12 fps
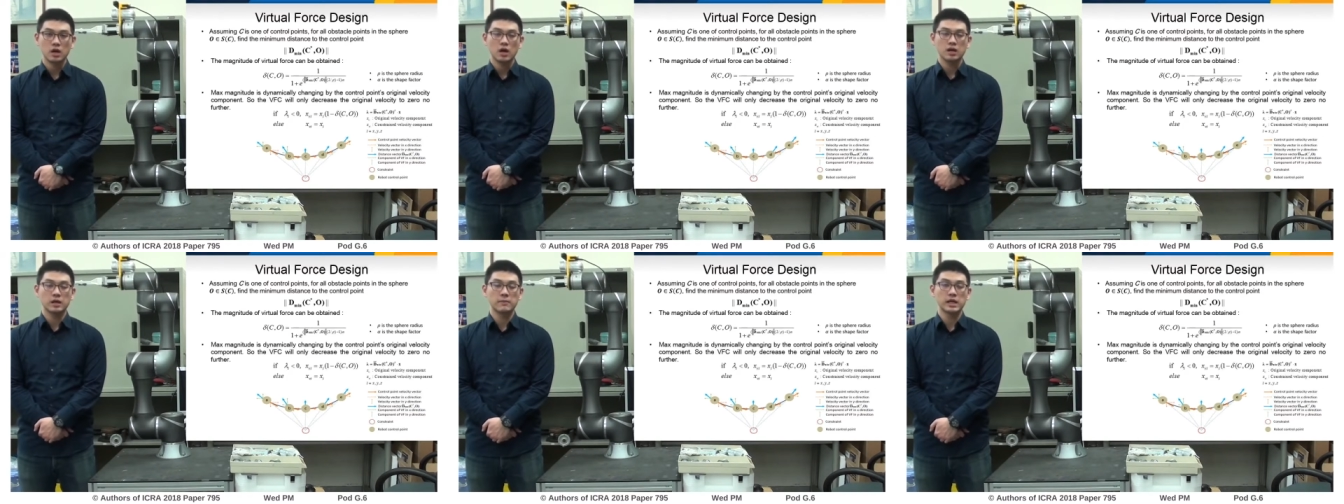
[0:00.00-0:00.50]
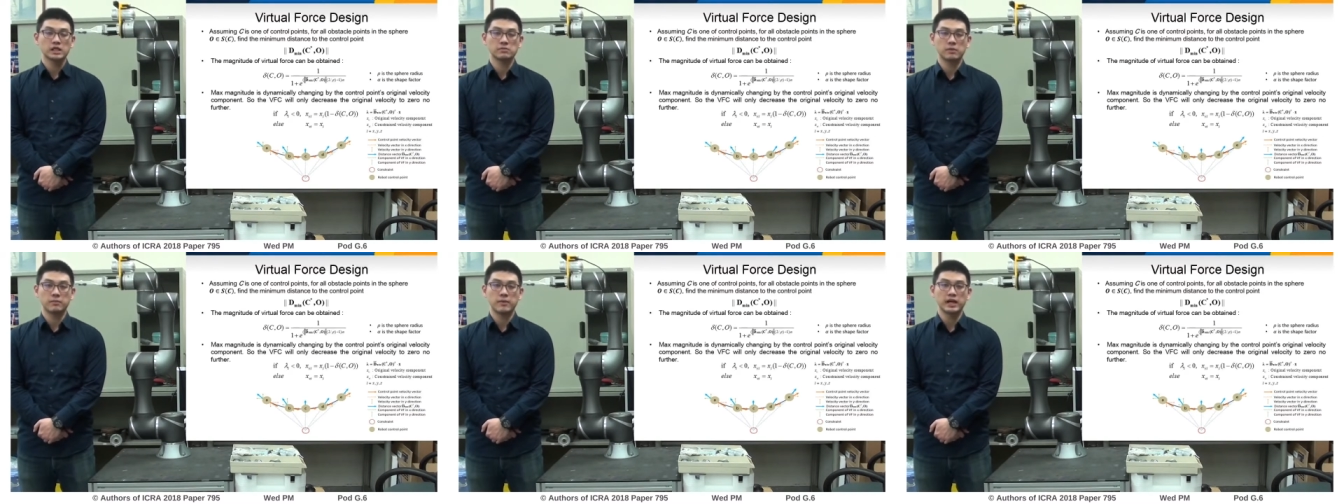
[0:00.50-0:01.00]
The
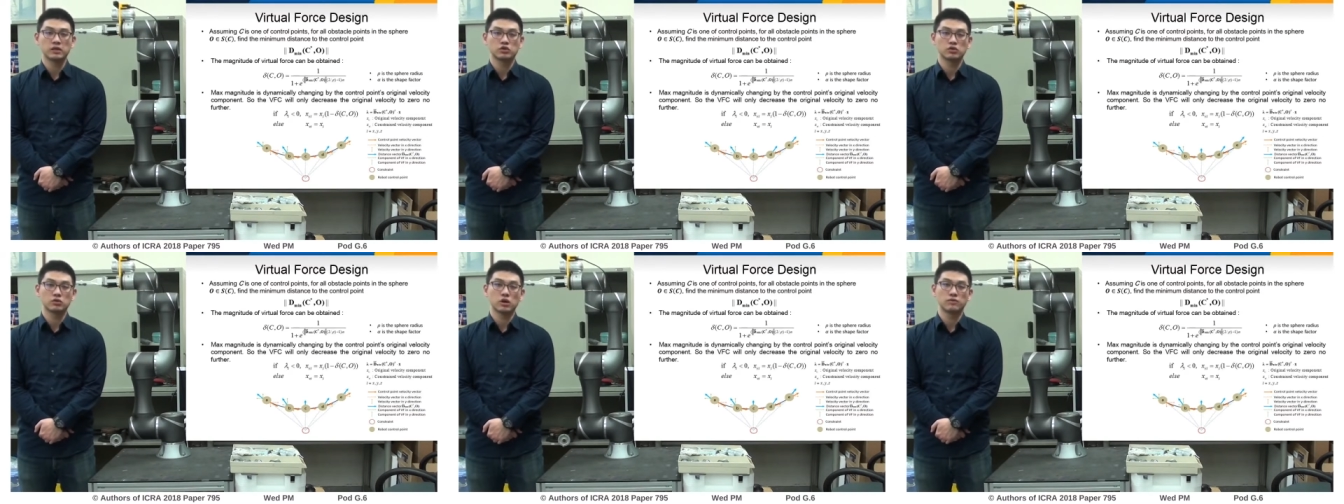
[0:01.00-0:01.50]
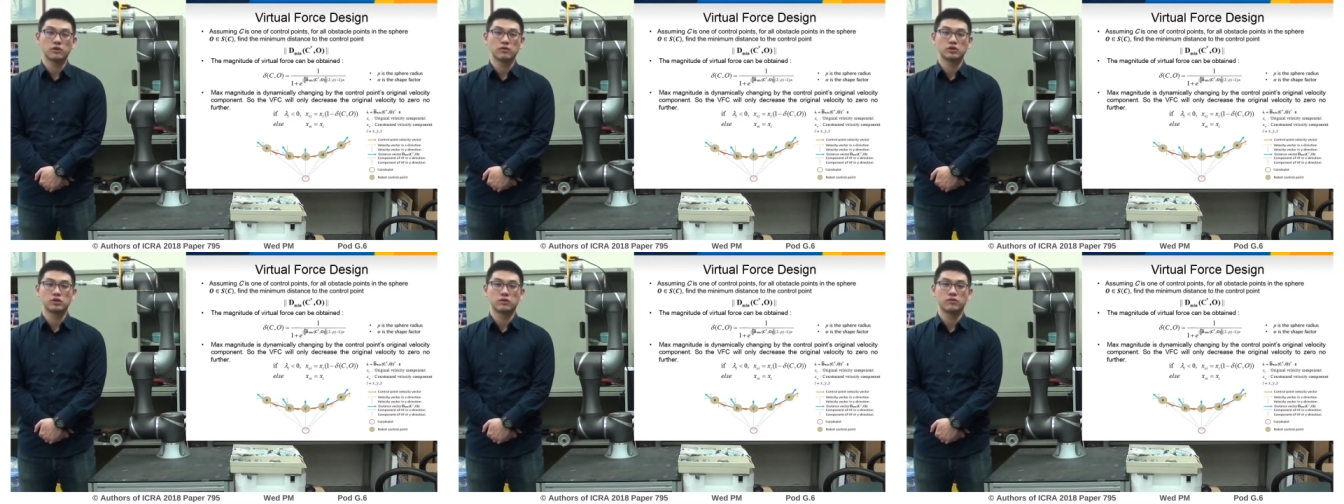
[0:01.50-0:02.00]
maximum magnitude of the
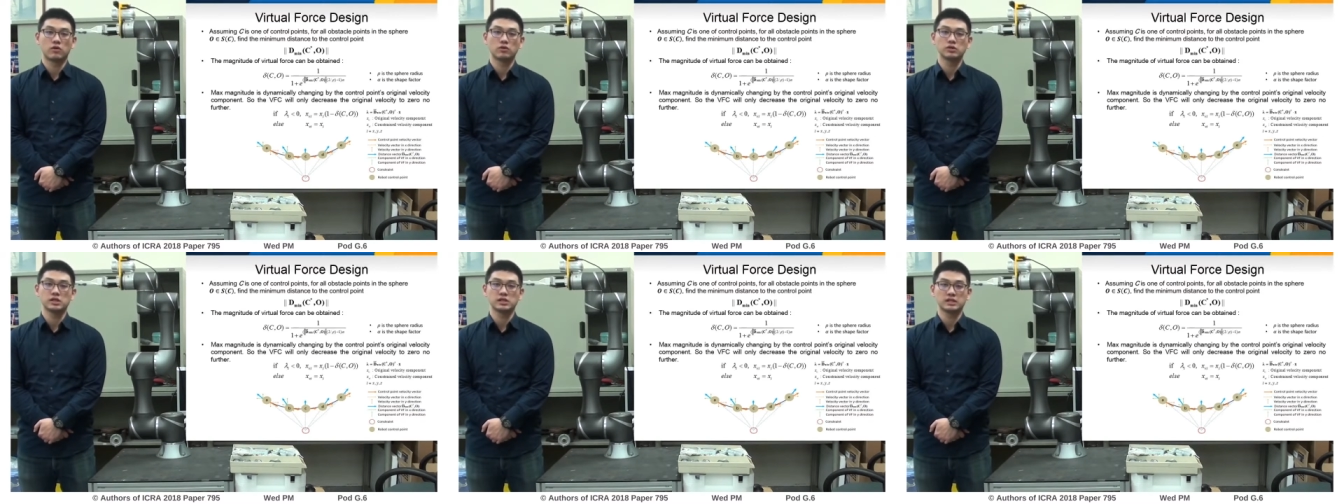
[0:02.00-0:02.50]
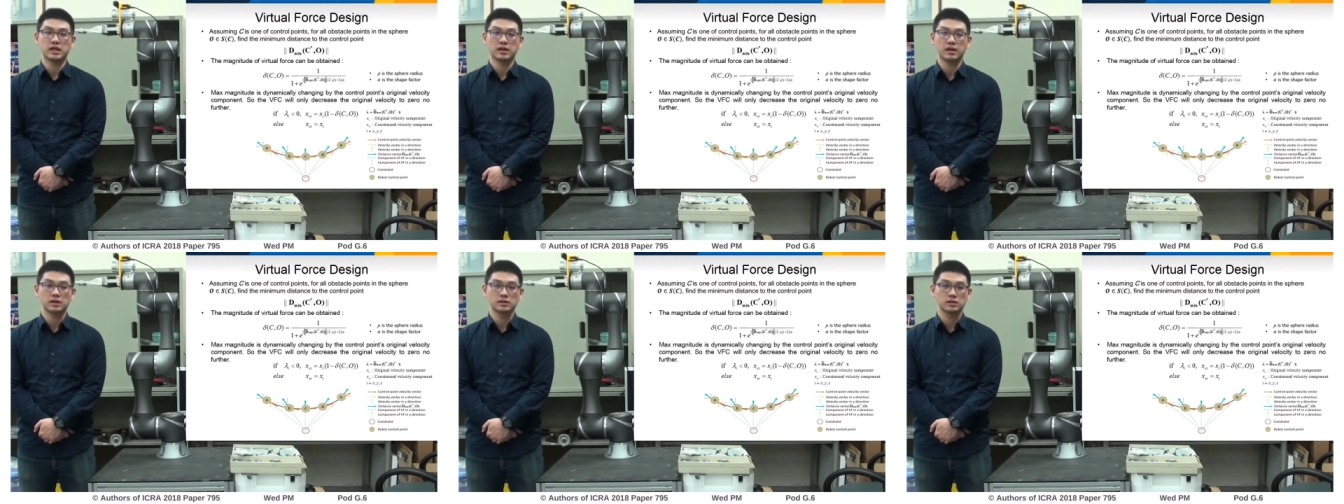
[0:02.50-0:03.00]
virtual force is not
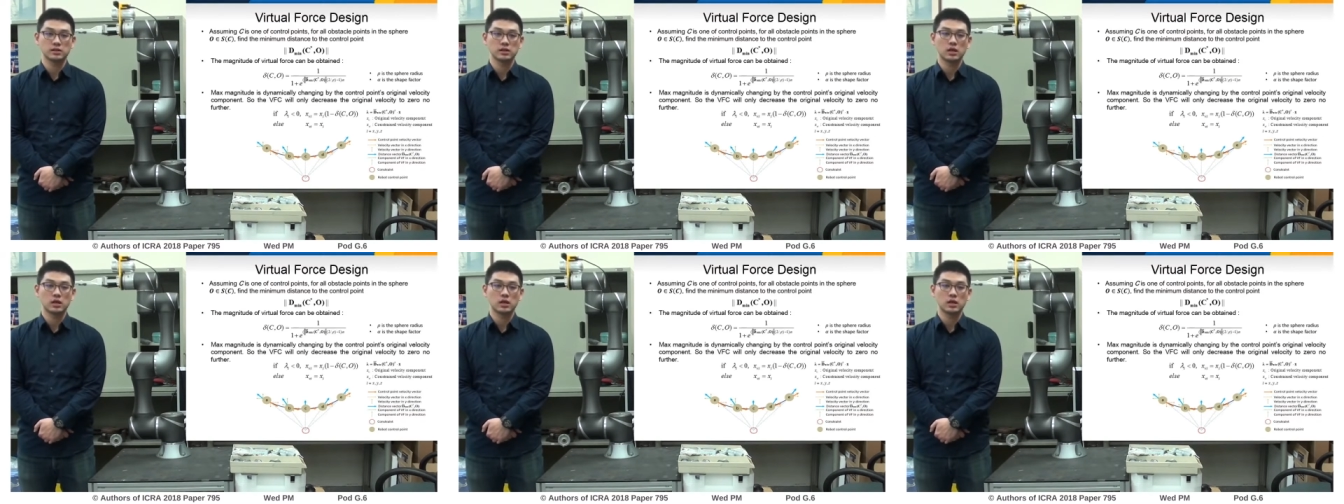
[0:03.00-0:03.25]
constant,